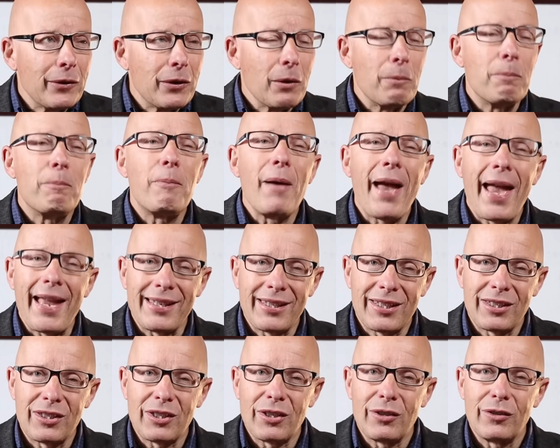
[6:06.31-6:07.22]
the
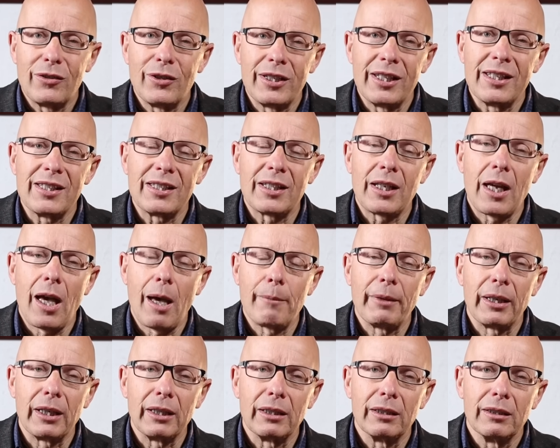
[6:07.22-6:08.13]
best that is
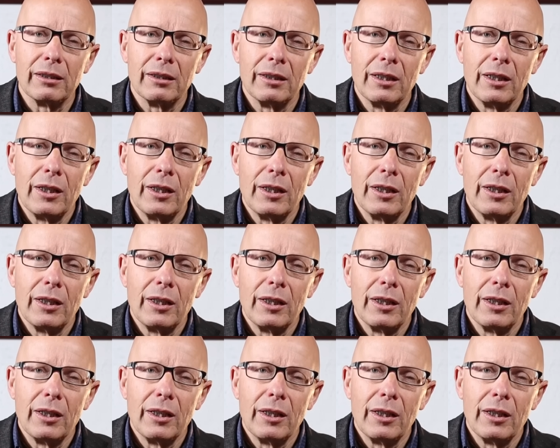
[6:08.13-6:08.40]
coming